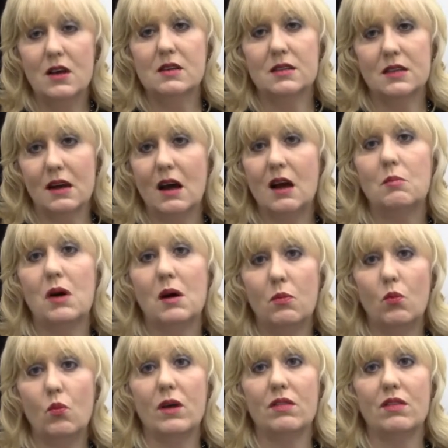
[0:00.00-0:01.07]
to come up
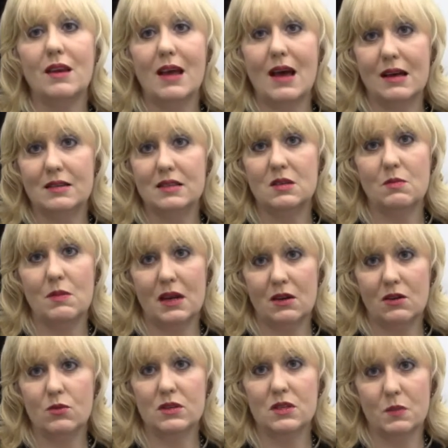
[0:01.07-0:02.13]
with an
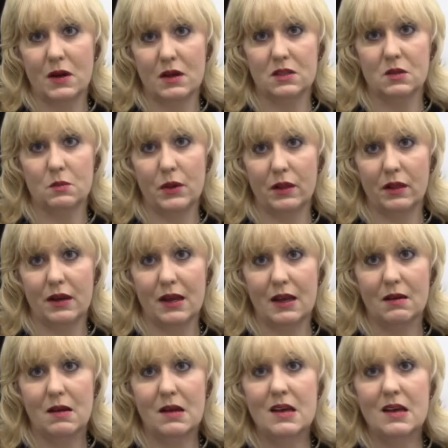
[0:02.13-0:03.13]
estimated responsibility.